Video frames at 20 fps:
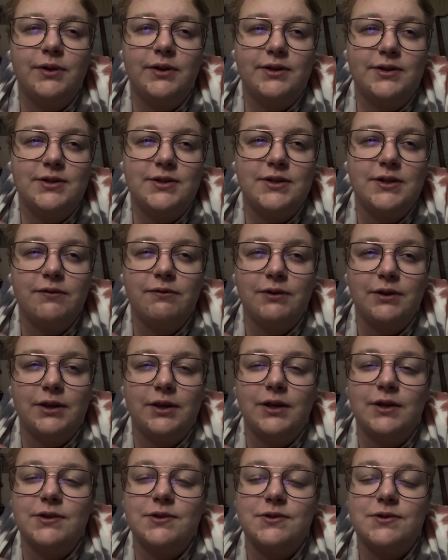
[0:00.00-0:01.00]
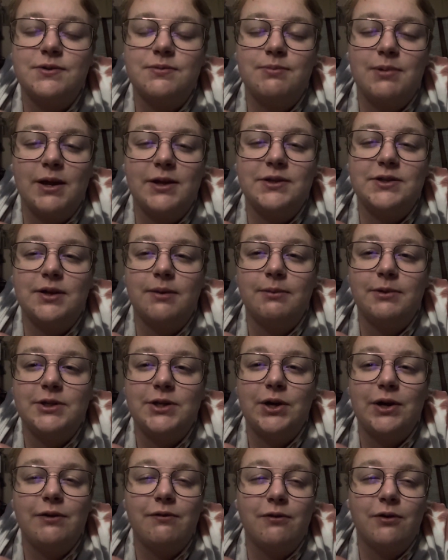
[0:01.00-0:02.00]
Stephen King's Pet
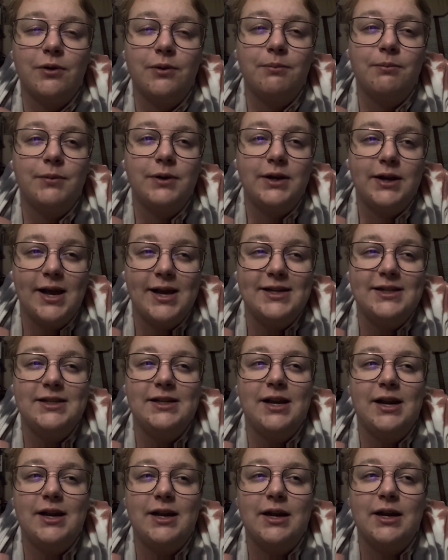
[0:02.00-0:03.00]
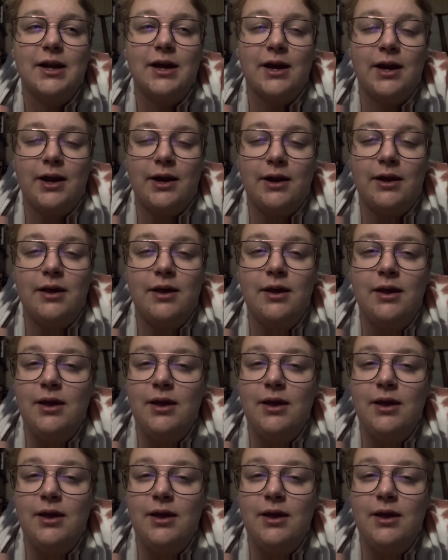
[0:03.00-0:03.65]
Sematary from 1989.